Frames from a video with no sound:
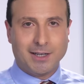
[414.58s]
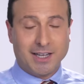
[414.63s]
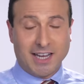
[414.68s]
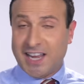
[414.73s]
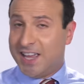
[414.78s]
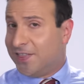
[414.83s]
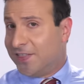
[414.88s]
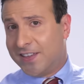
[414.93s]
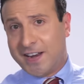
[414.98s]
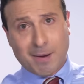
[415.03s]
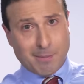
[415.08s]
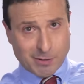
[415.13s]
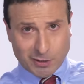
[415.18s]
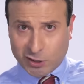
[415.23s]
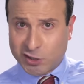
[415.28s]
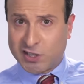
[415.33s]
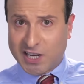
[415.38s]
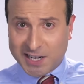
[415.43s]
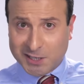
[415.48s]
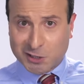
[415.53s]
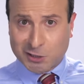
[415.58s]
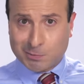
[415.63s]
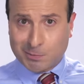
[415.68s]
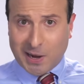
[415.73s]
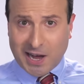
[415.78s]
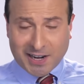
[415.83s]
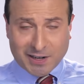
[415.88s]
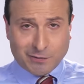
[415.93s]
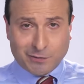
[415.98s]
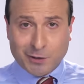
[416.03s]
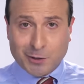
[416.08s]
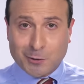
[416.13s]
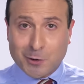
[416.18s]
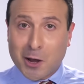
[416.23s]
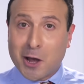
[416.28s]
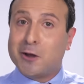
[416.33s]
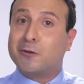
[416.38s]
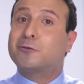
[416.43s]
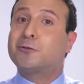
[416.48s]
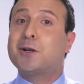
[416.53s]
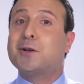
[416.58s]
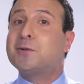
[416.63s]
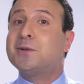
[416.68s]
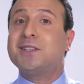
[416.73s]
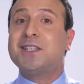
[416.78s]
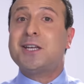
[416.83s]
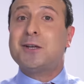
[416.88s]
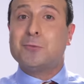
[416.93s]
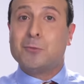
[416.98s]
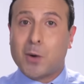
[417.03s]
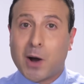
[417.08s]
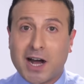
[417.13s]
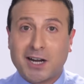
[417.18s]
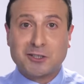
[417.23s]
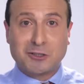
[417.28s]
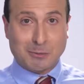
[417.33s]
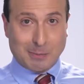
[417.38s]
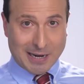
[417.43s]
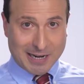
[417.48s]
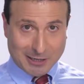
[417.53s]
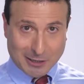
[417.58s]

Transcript: In the number six spot, if you frequently watch my